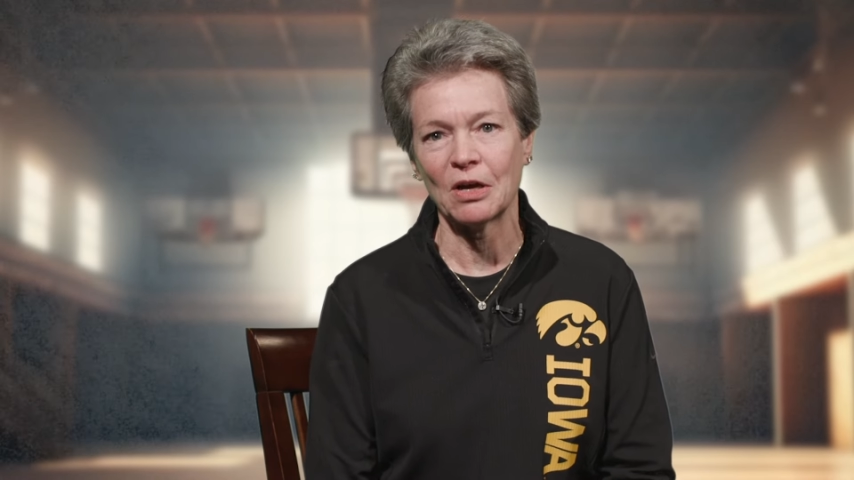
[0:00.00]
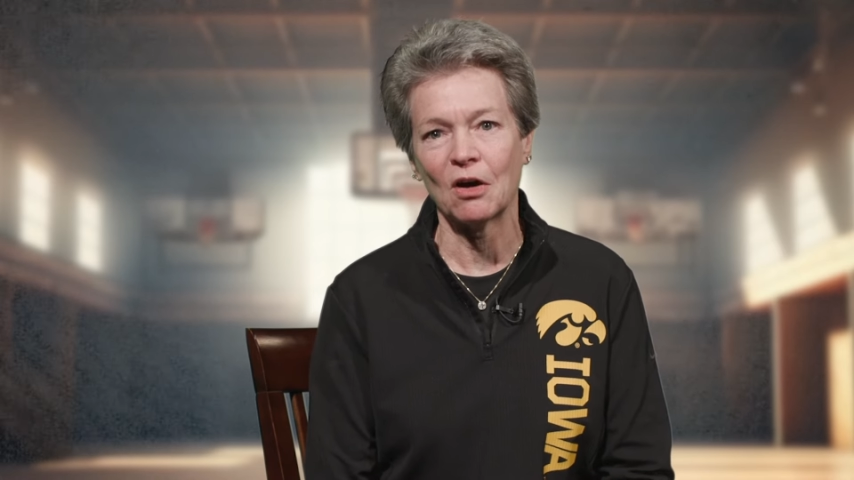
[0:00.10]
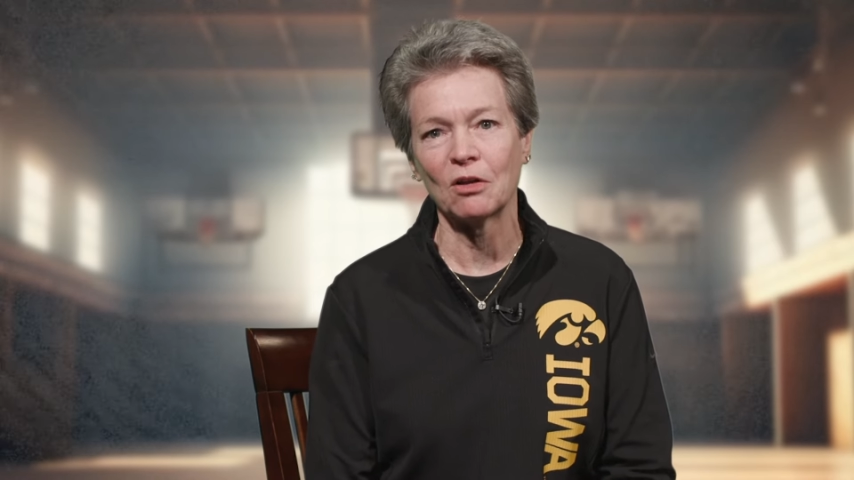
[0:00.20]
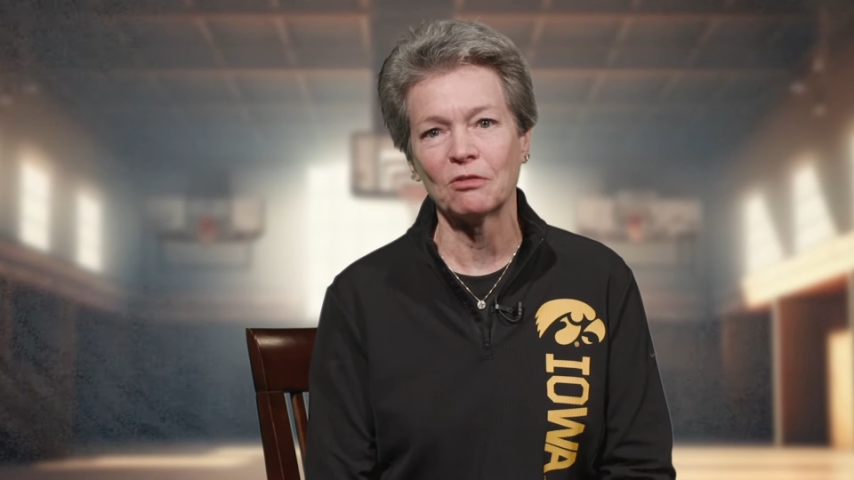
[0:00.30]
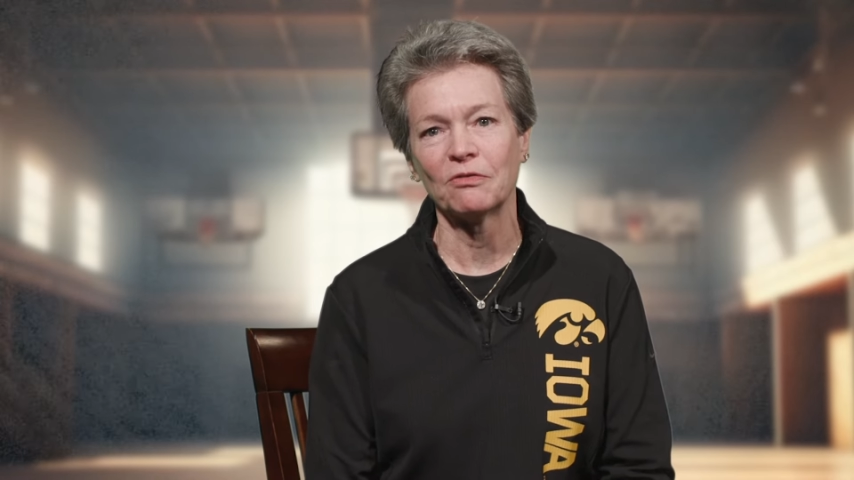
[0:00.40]

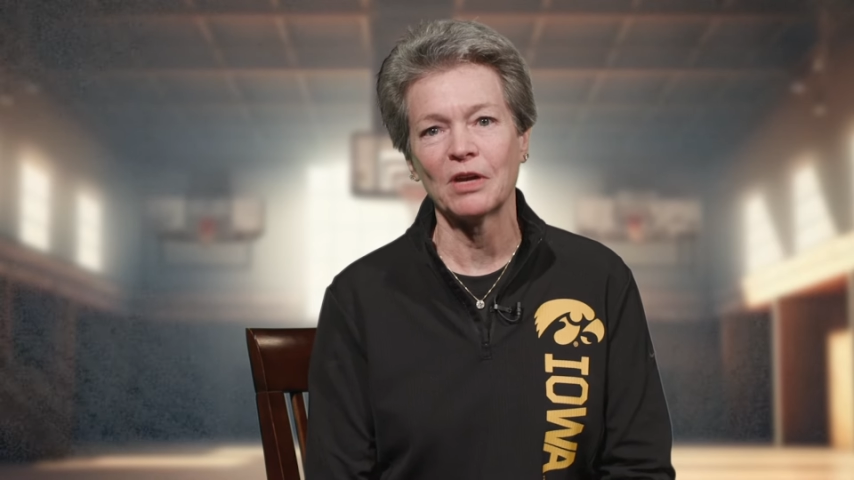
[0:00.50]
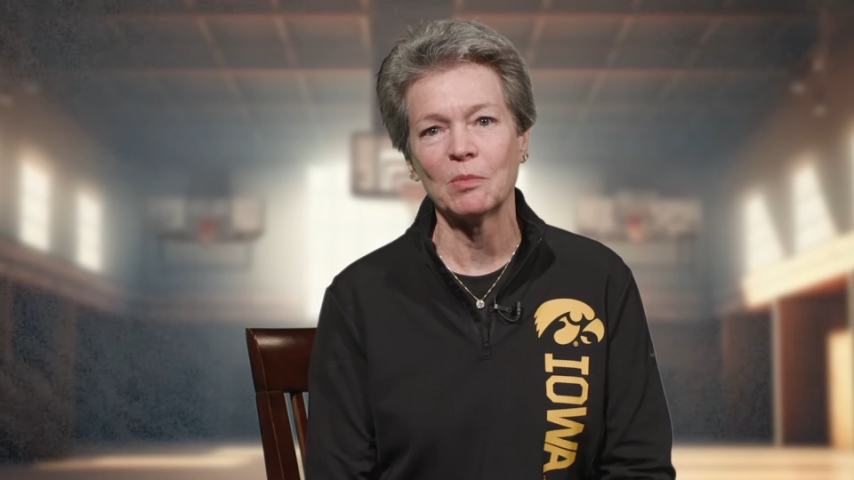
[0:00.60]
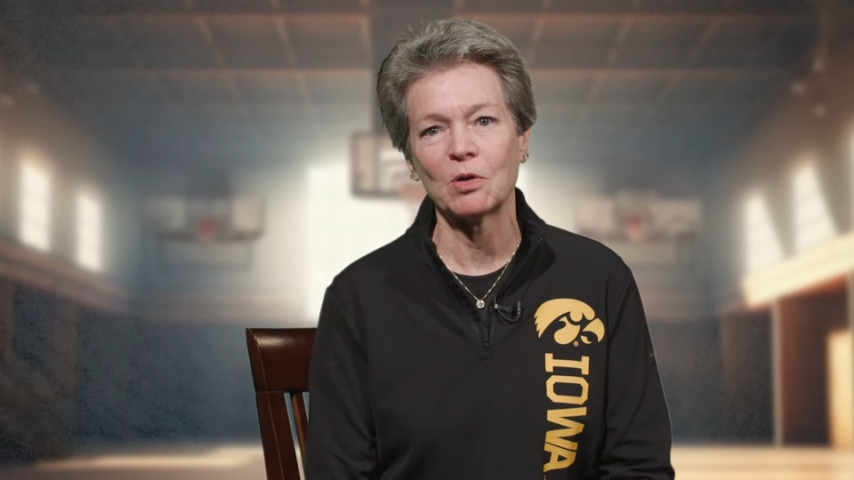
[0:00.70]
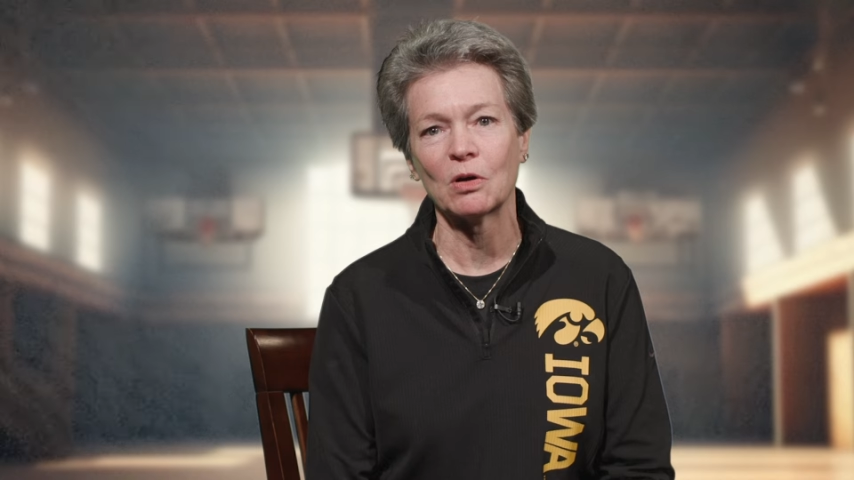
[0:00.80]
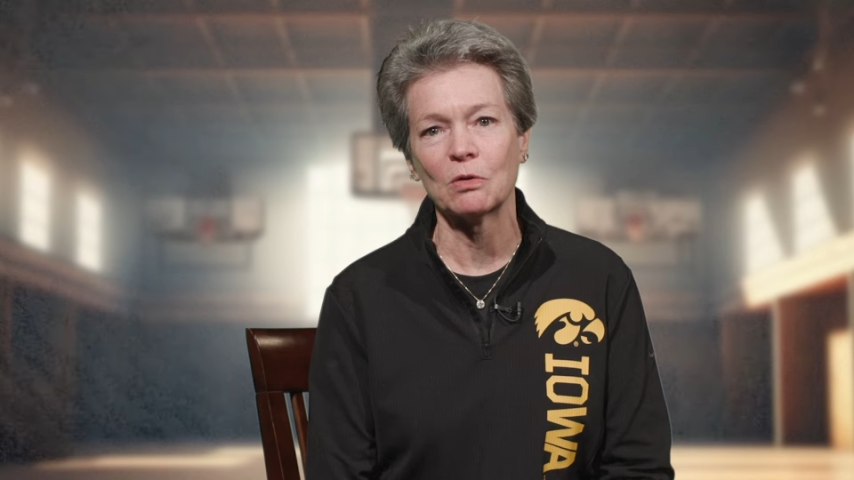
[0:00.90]
Hall of
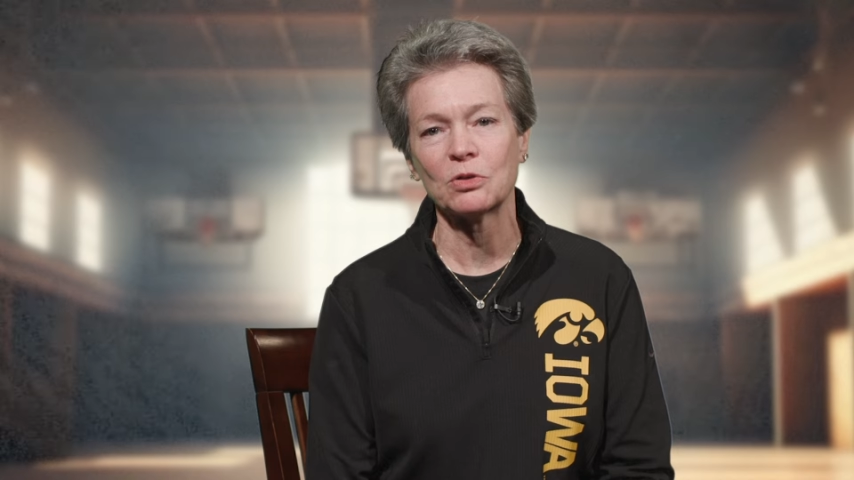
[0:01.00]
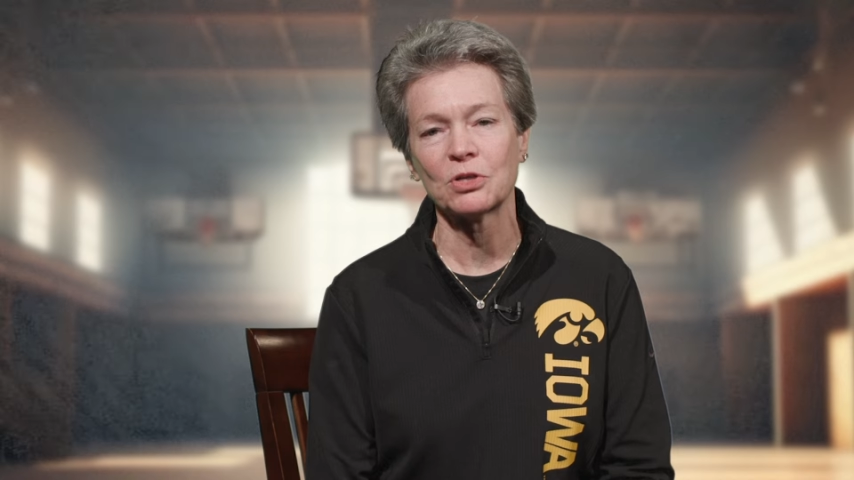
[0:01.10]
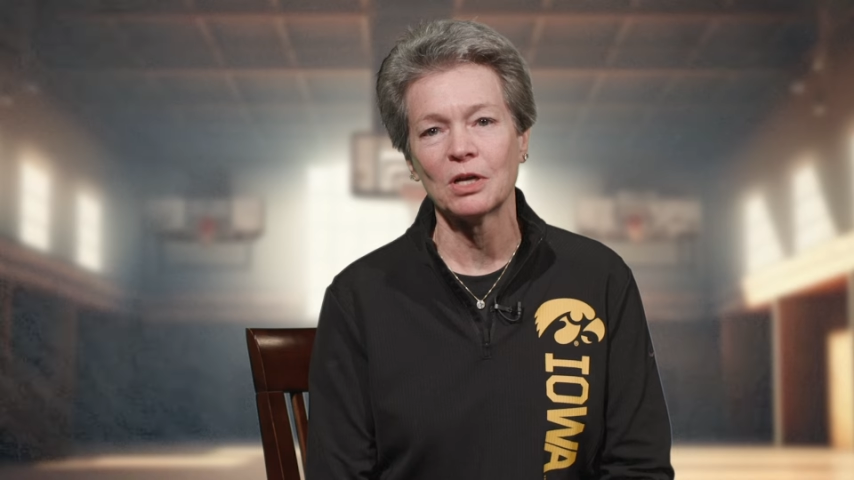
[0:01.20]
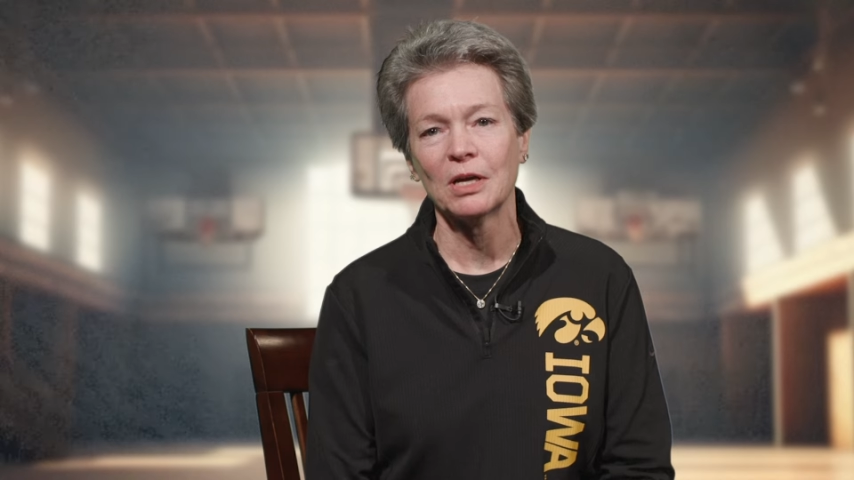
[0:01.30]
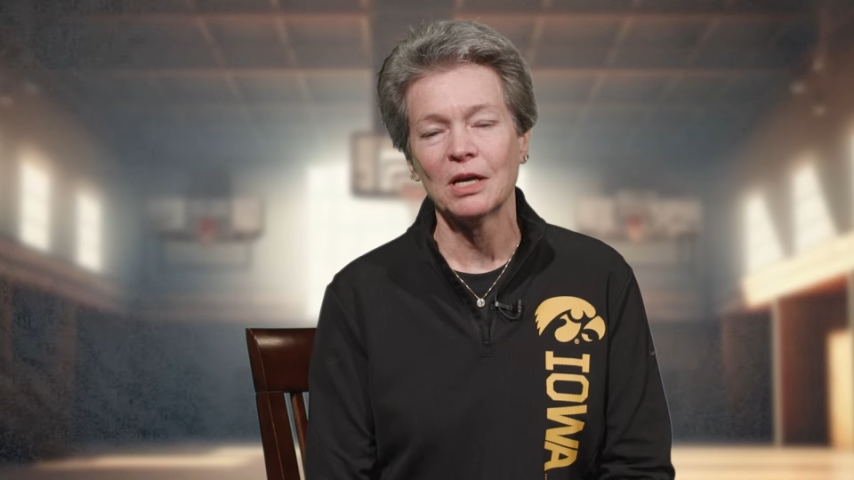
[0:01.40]
Fame coach.